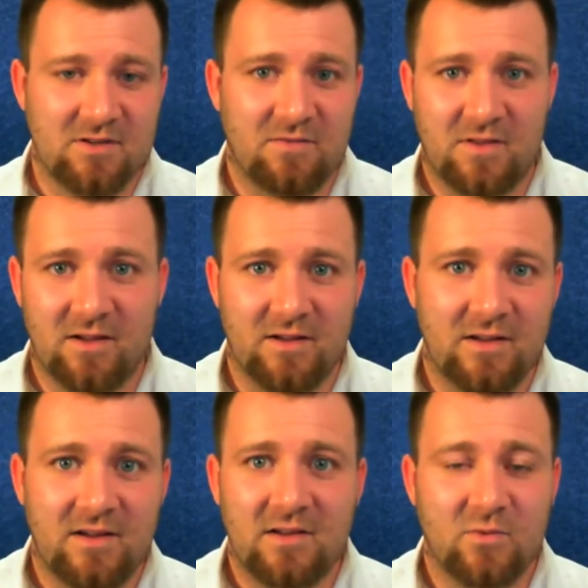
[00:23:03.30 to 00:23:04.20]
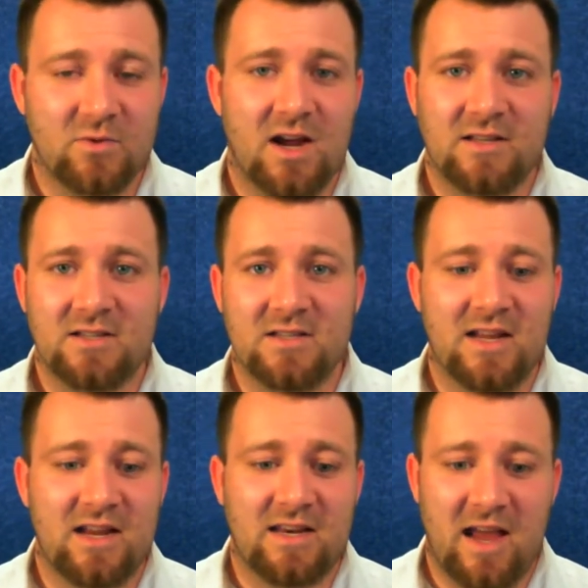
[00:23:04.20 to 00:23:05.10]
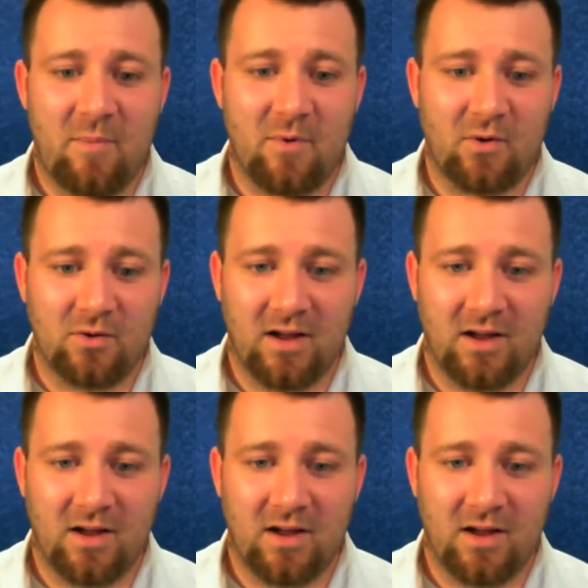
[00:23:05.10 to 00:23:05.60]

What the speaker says: of the Wisconsin State Capitol.